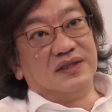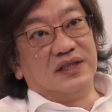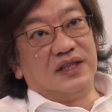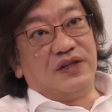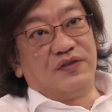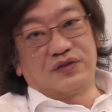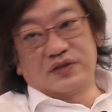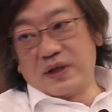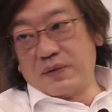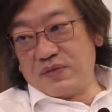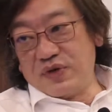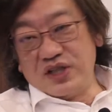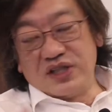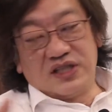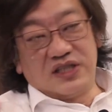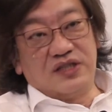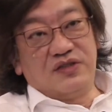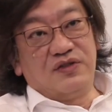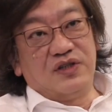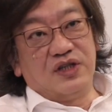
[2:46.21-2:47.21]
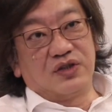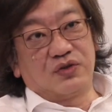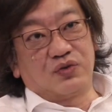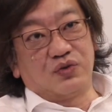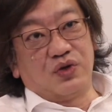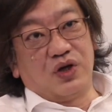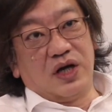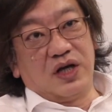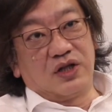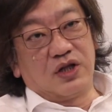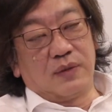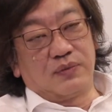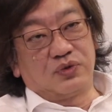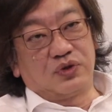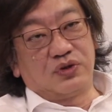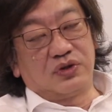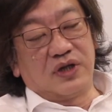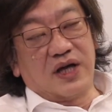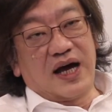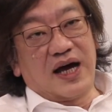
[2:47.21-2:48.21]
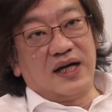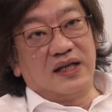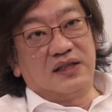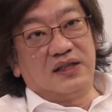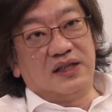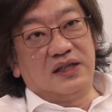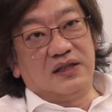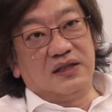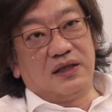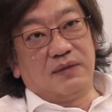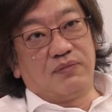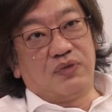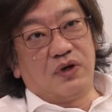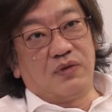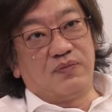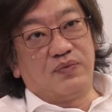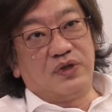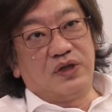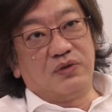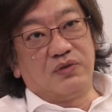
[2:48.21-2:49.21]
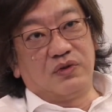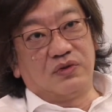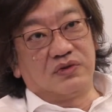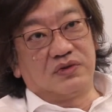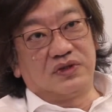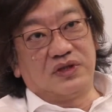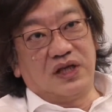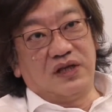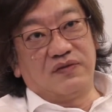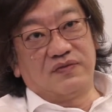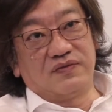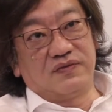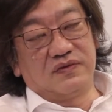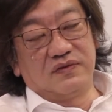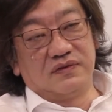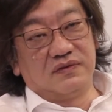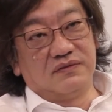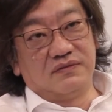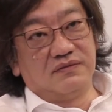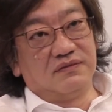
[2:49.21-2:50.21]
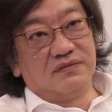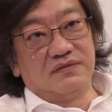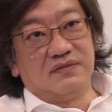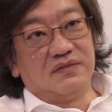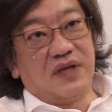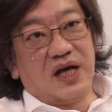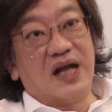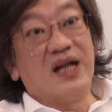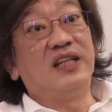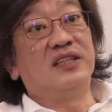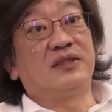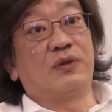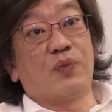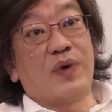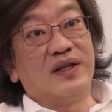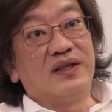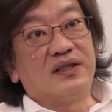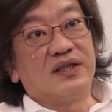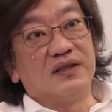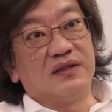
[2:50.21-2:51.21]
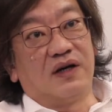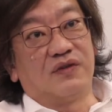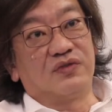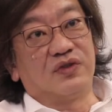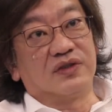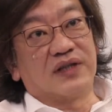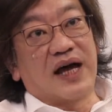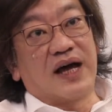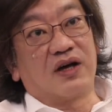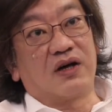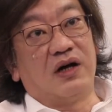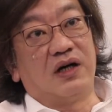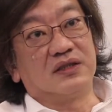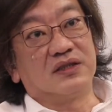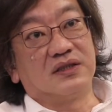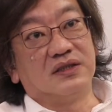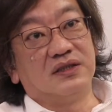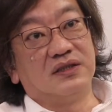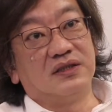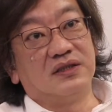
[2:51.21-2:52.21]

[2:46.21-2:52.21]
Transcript: If somebody is serious to adopt to the IT, probably will save at least 1/3 of the tire cost.